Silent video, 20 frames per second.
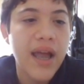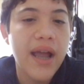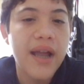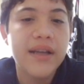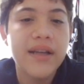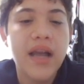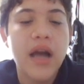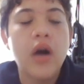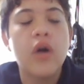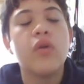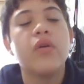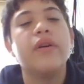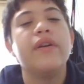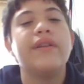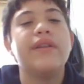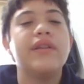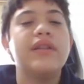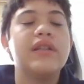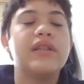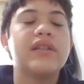And now
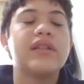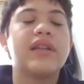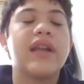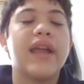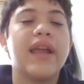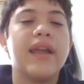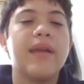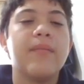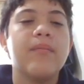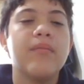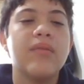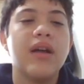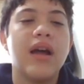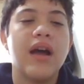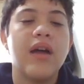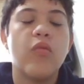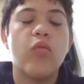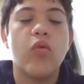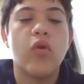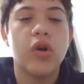in this game,
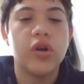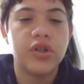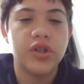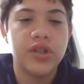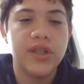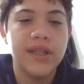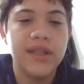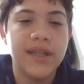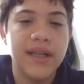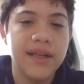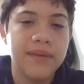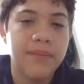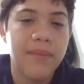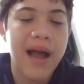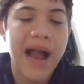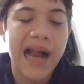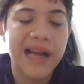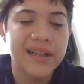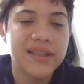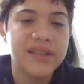I watched it, and
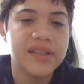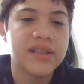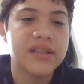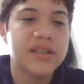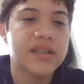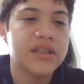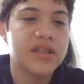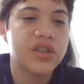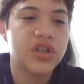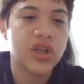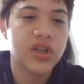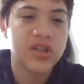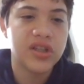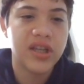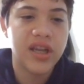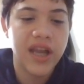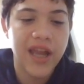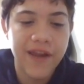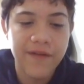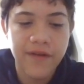Magnus
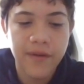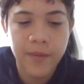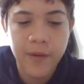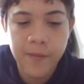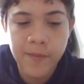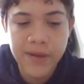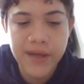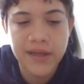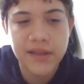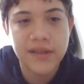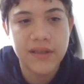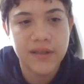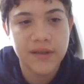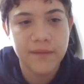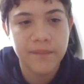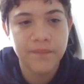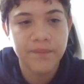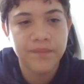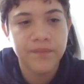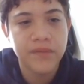just gave up a piece.